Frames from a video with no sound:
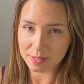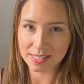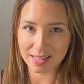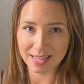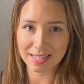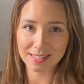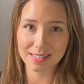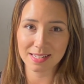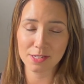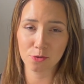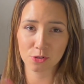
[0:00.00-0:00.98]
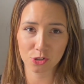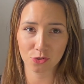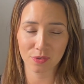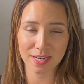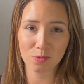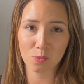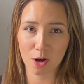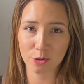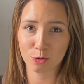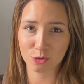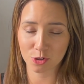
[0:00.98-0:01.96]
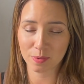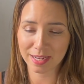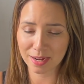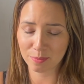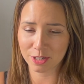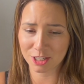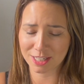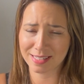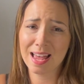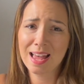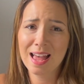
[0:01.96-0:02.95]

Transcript: so they can see your screen while you're doing it, which is